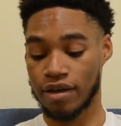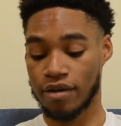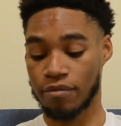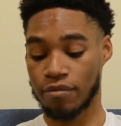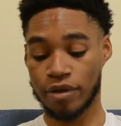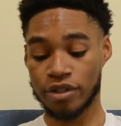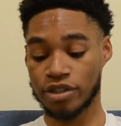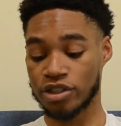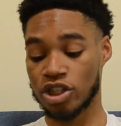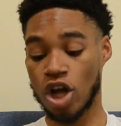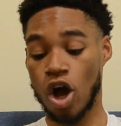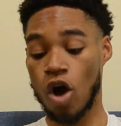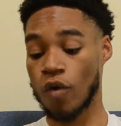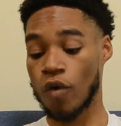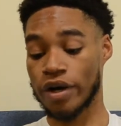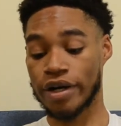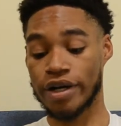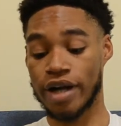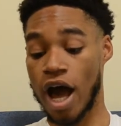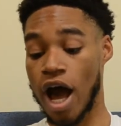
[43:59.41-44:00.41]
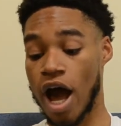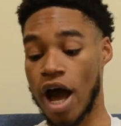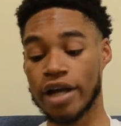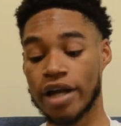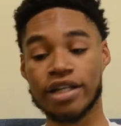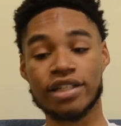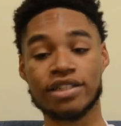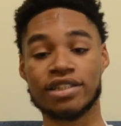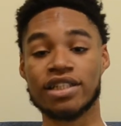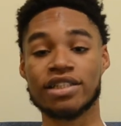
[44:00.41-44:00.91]
But y'all were
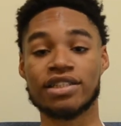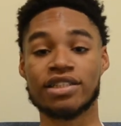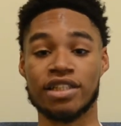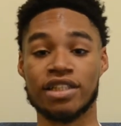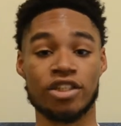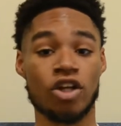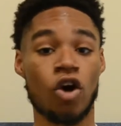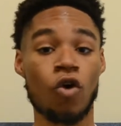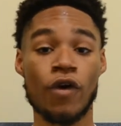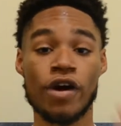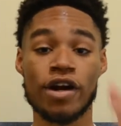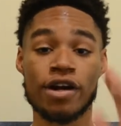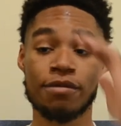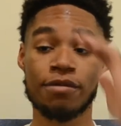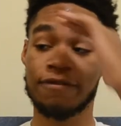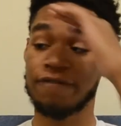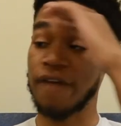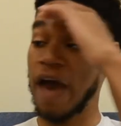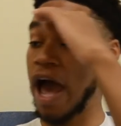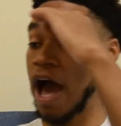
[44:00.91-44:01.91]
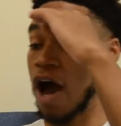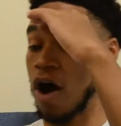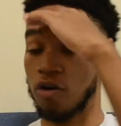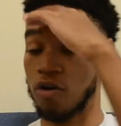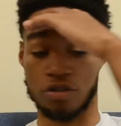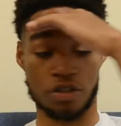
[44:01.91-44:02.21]
non-existent, nowhere to be found.